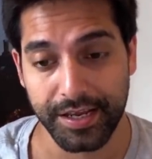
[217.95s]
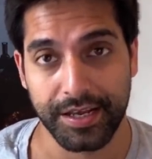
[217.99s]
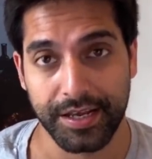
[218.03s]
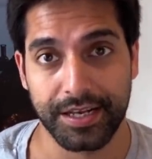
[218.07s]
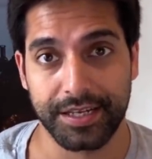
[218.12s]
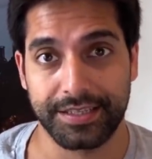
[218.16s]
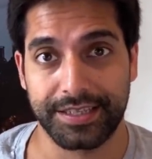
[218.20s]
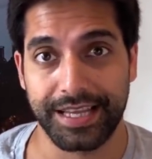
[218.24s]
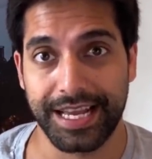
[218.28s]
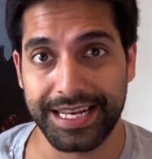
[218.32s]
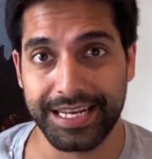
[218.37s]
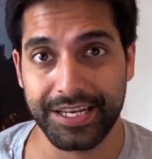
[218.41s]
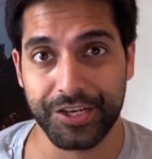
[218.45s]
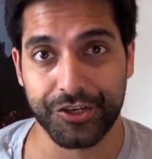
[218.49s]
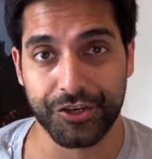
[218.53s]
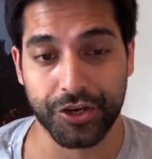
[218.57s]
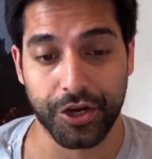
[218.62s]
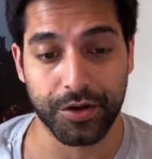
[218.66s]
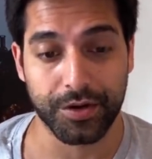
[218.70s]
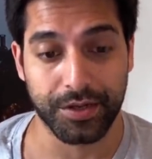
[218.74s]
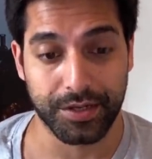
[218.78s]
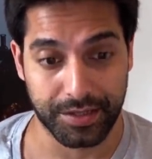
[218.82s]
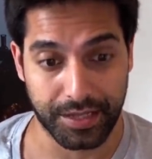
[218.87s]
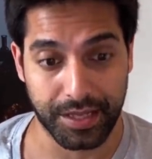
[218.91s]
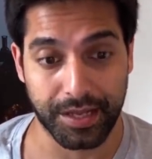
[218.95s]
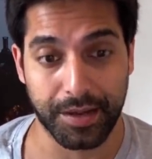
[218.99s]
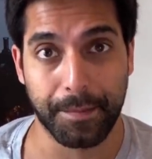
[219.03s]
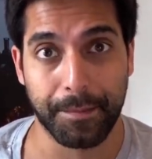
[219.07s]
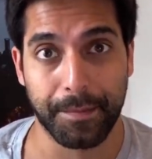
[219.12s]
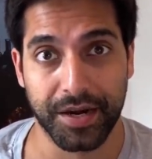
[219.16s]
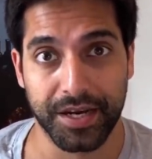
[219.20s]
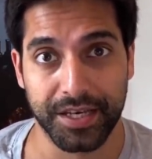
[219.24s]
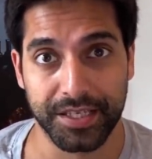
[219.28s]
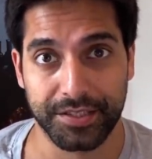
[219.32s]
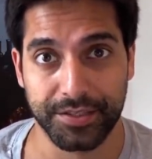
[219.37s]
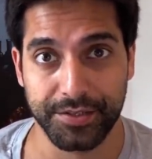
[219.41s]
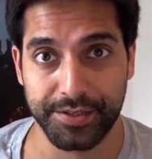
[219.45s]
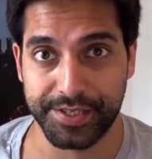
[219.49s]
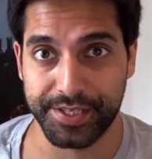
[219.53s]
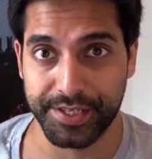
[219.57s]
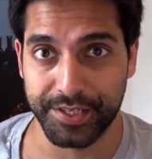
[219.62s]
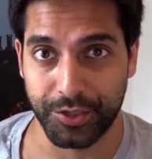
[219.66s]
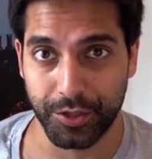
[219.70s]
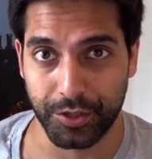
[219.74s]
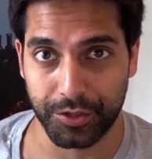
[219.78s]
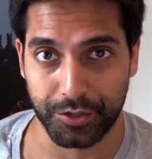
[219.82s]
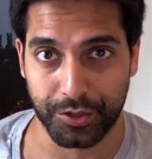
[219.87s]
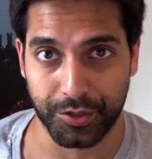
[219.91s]
a uh, daily show on the uh,
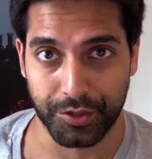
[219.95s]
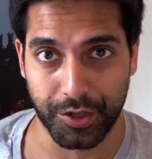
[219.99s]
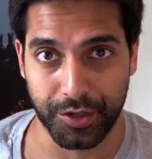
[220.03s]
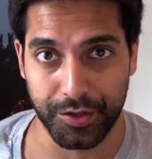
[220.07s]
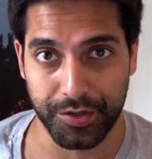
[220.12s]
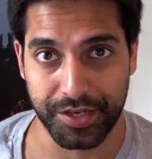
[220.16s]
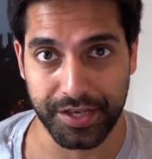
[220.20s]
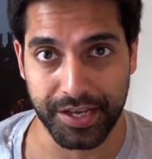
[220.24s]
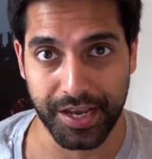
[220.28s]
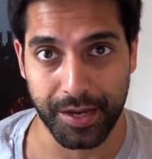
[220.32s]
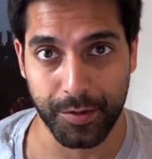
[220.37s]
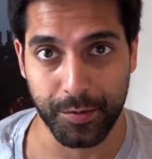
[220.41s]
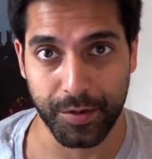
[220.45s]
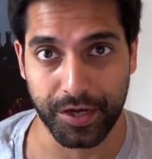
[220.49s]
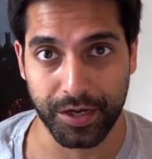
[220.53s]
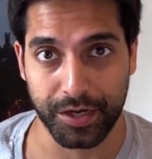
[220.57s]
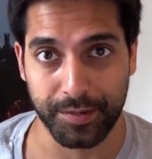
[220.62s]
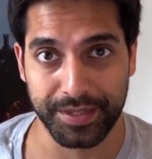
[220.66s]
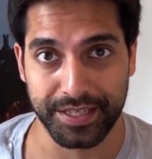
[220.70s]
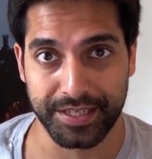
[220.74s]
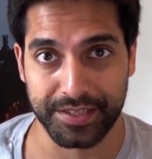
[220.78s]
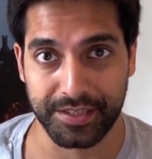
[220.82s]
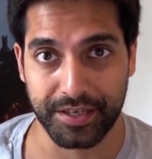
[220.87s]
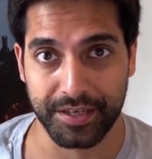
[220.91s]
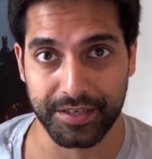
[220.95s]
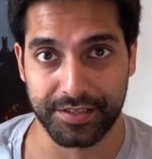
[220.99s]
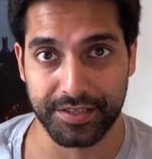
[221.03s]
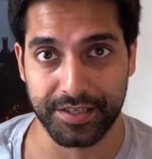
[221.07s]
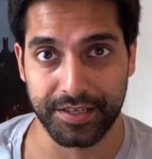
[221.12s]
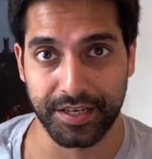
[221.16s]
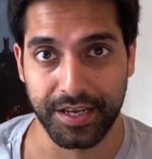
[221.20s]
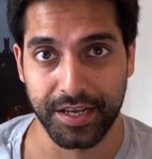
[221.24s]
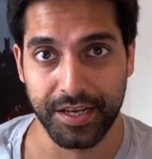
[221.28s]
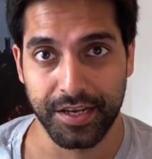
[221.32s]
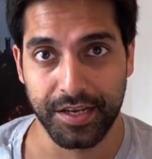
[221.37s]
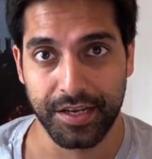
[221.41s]
mytc.co.uk, we're going to be discussing